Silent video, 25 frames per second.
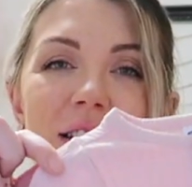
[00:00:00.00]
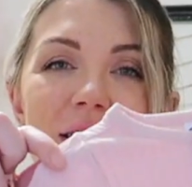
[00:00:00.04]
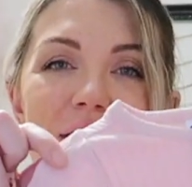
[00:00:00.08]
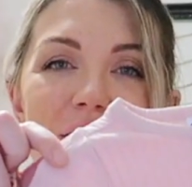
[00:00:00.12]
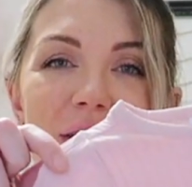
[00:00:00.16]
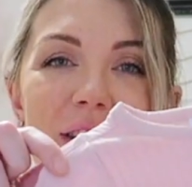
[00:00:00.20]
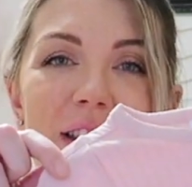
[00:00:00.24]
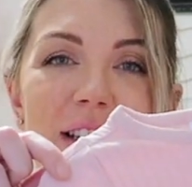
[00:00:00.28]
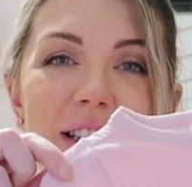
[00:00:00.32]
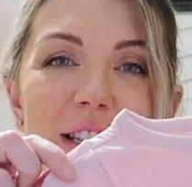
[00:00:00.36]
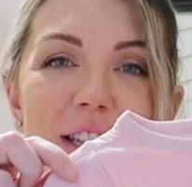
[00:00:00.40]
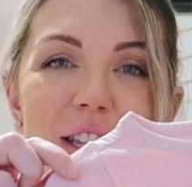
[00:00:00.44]

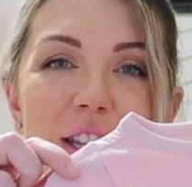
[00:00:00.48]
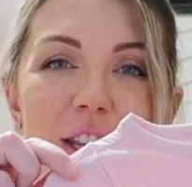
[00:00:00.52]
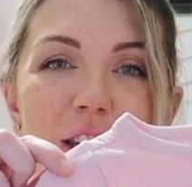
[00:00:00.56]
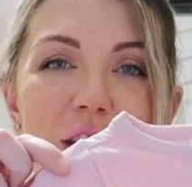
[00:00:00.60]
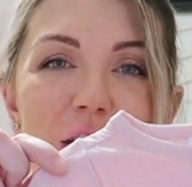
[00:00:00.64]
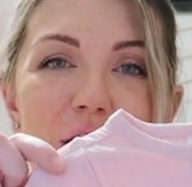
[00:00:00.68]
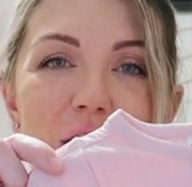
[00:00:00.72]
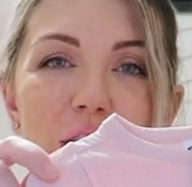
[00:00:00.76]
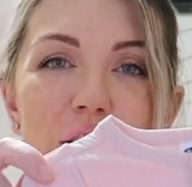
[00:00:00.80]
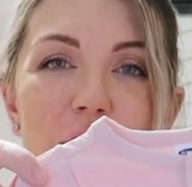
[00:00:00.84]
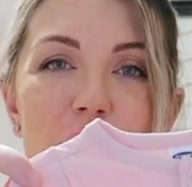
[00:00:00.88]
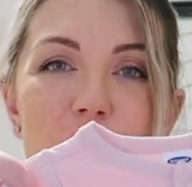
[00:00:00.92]
So this
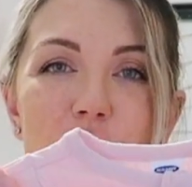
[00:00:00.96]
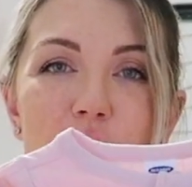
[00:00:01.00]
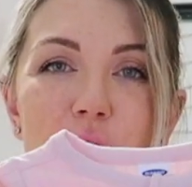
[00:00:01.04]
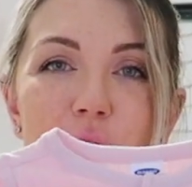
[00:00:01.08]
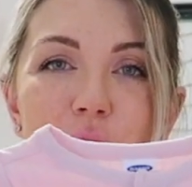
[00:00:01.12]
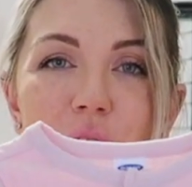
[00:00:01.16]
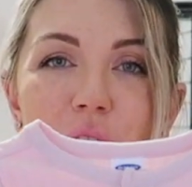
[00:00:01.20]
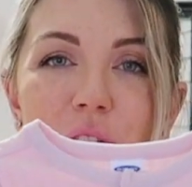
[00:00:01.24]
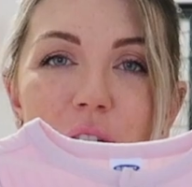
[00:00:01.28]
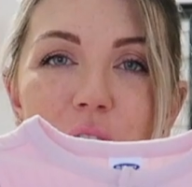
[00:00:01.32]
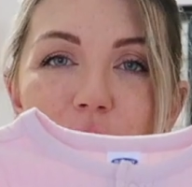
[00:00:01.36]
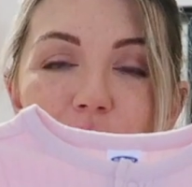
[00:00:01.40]

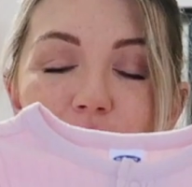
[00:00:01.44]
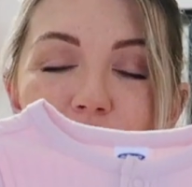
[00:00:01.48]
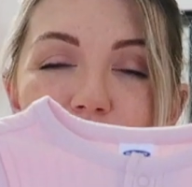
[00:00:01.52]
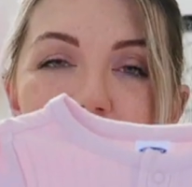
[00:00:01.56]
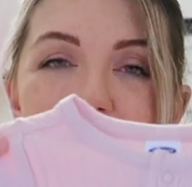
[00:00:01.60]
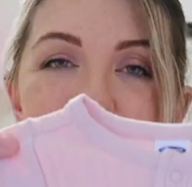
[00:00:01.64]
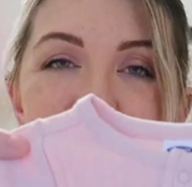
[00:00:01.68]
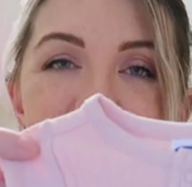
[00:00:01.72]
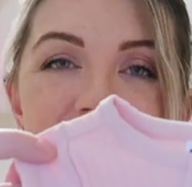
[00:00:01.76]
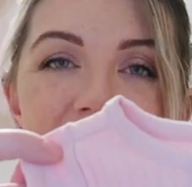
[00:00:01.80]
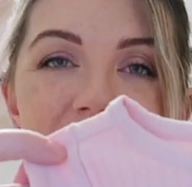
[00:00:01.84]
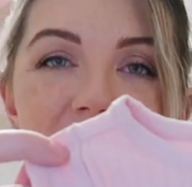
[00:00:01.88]
cute little
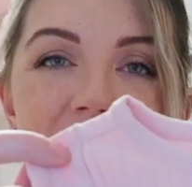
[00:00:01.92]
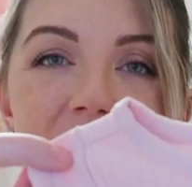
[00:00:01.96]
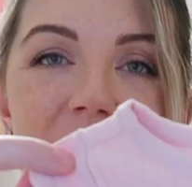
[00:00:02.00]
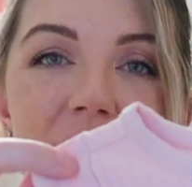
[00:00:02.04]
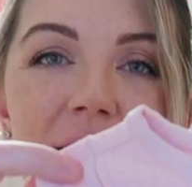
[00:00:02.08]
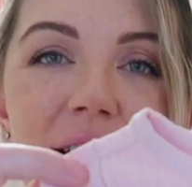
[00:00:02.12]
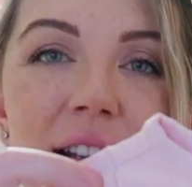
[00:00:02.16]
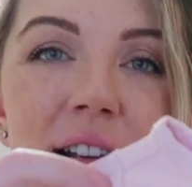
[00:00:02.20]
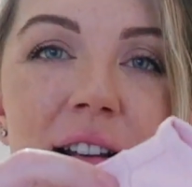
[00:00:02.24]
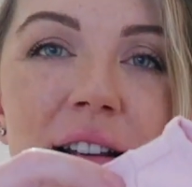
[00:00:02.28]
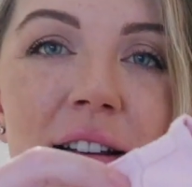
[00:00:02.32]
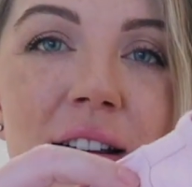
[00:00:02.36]

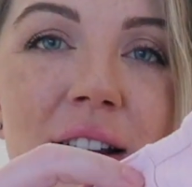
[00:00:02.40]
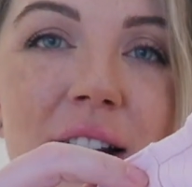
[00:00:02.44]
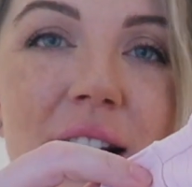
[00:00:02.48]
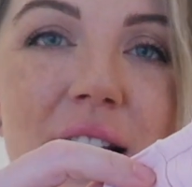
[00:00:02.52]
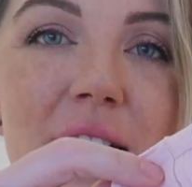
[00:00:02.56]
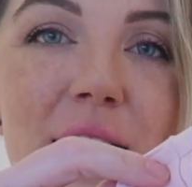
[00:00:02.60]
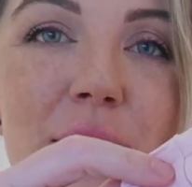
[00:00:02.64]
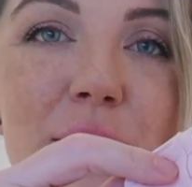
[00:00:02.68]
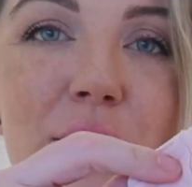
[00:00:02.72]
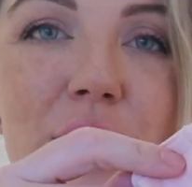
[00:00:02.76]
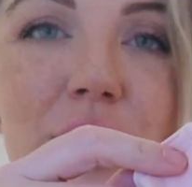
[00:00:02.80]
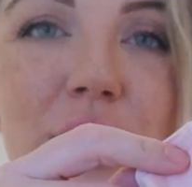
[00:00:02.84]
onesie,
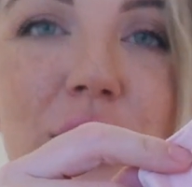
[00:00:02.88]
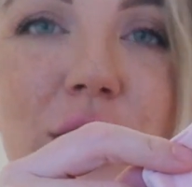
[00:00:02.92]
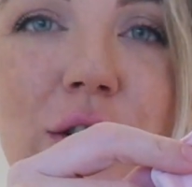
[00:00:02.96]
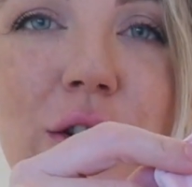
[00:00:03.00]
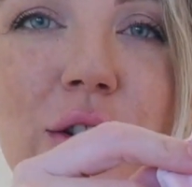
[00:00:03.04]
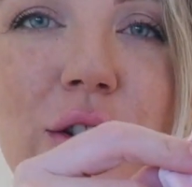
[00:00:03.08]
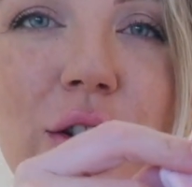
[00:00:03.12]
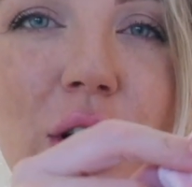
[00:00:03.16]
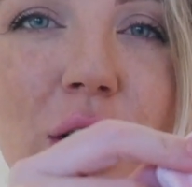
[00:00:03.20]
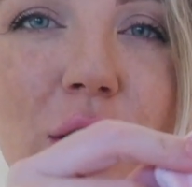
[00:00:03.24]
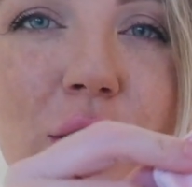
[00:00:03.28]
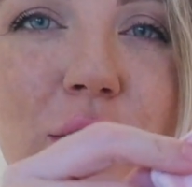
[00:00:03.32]
and it was
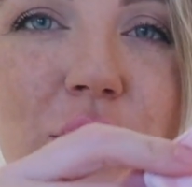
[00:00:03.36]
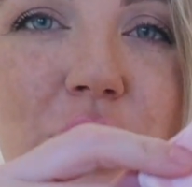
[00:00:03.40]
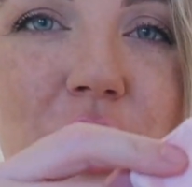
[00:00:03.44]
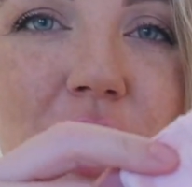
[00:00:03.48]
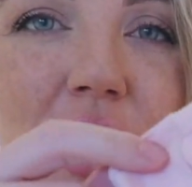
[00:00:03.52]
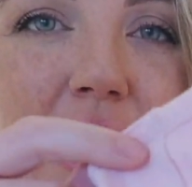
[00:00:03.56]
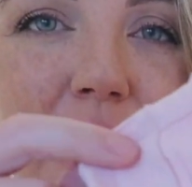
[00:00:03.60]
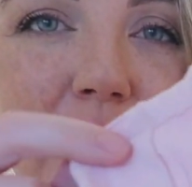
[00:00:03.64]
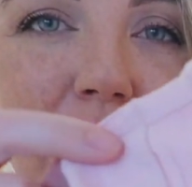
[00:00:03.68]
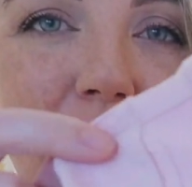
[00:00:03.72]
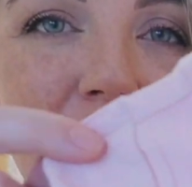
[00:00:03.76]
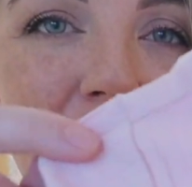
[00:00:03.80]
so
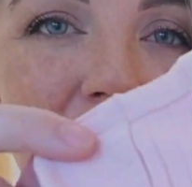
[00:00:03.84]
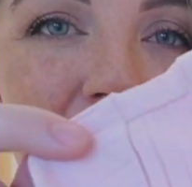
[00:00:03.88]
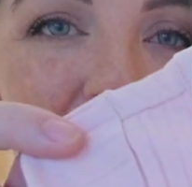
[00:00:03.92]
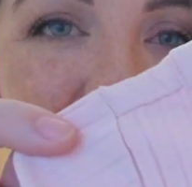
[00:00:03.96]
cheap.